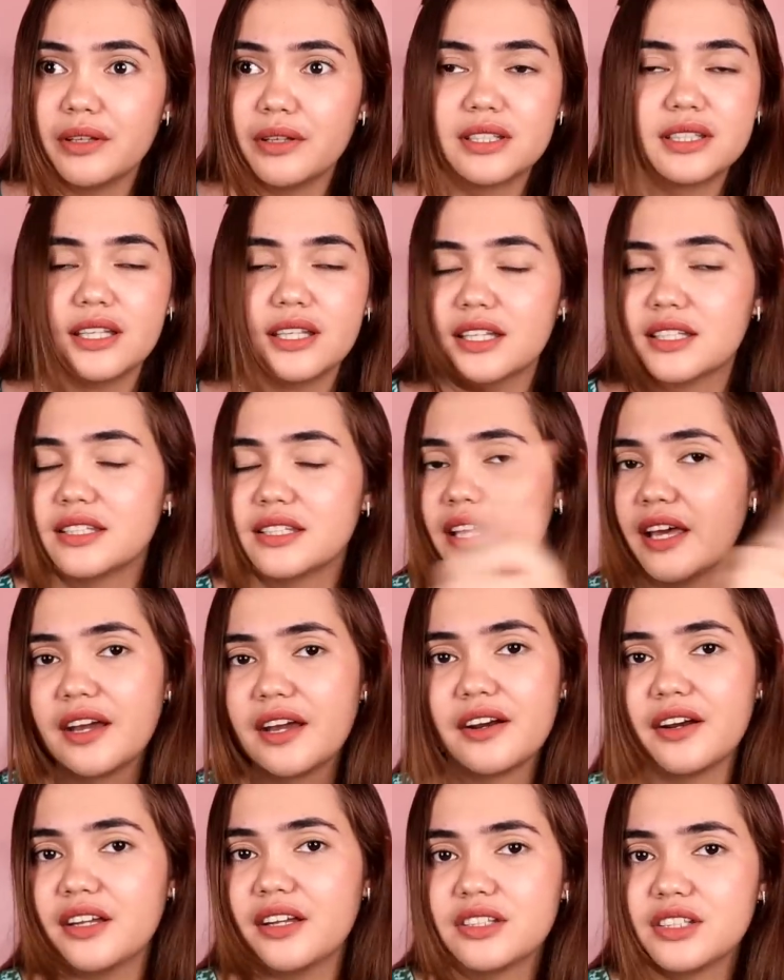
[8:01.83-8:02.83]
It's
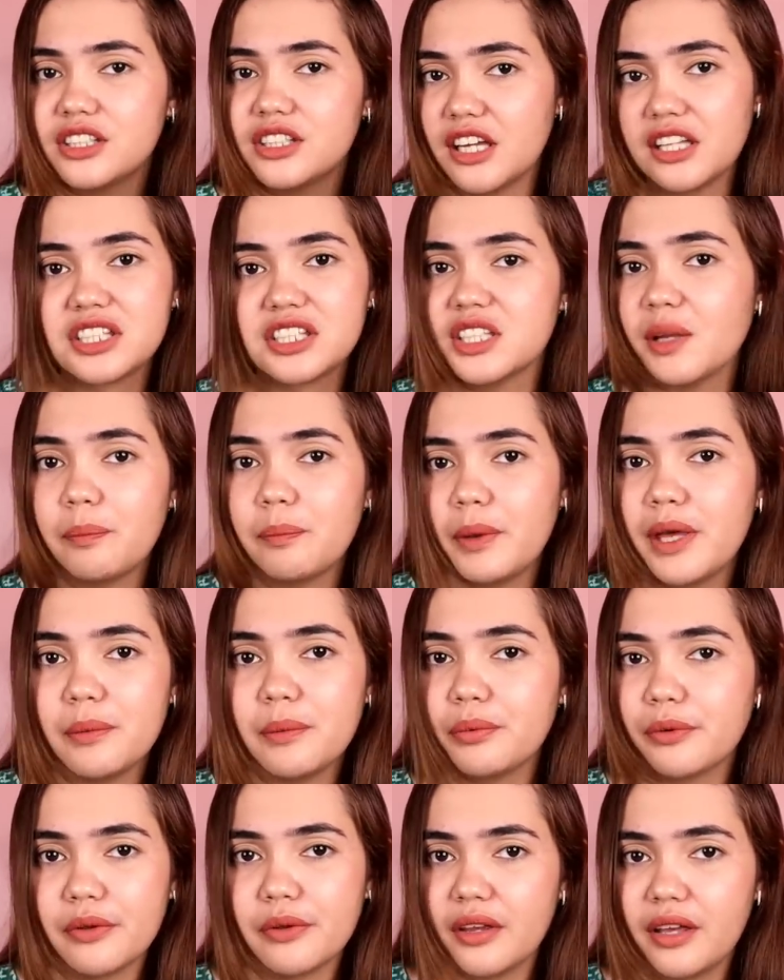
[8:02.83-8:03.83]
there. It's the
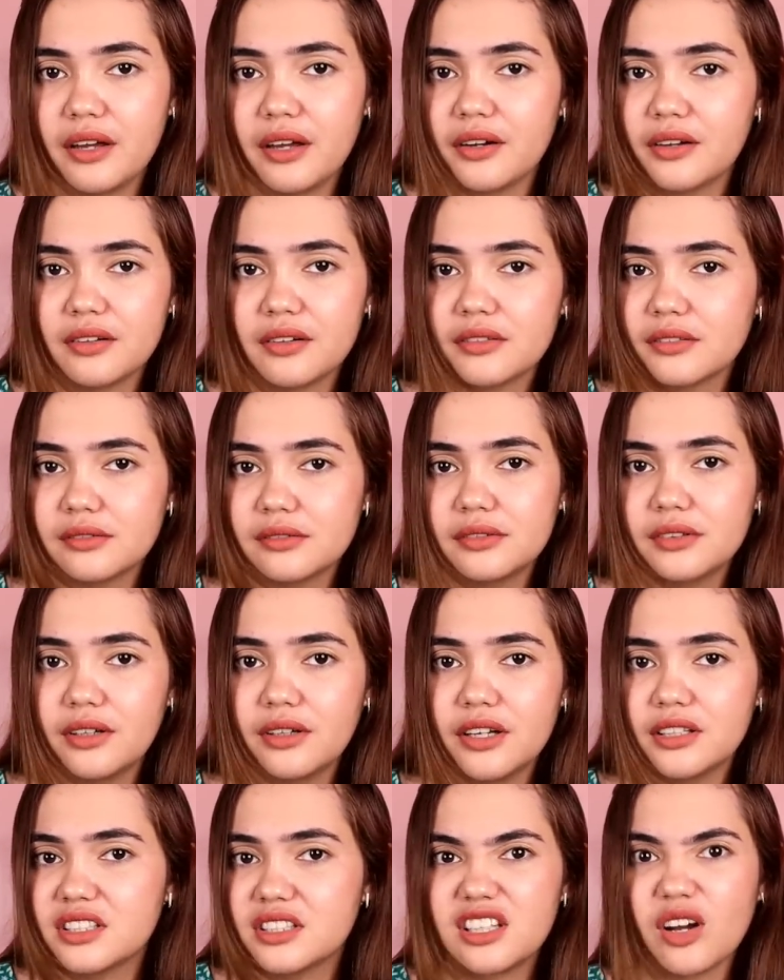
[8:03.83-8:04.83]
people there. No,
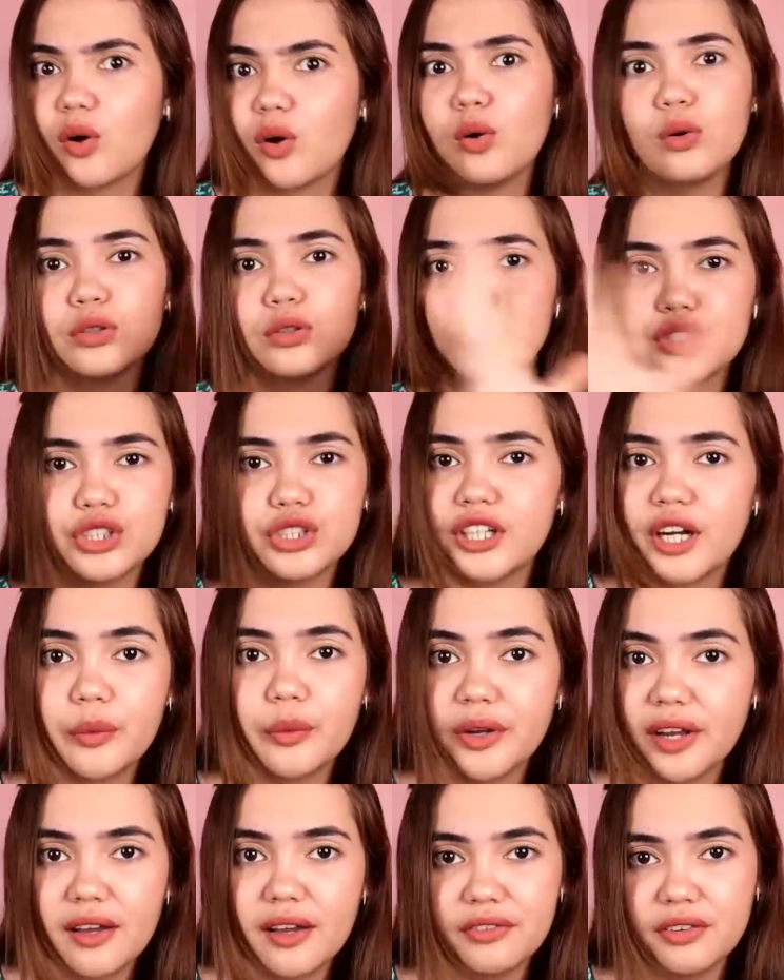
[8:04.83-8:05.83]
it's the culture there,
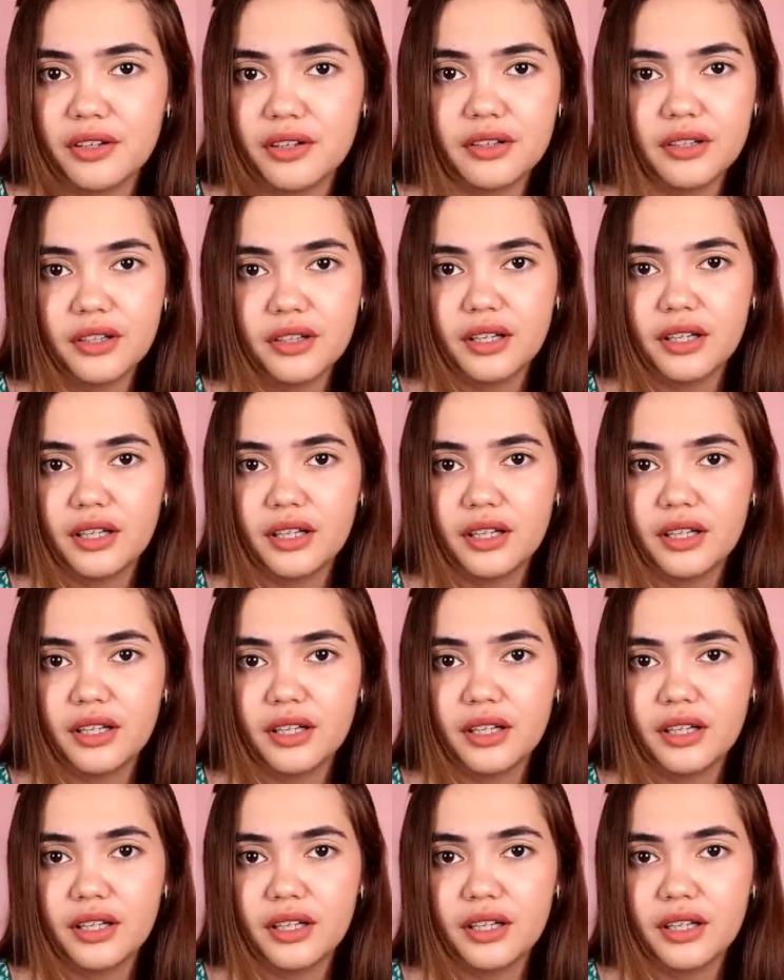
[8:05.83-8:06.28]
whatever.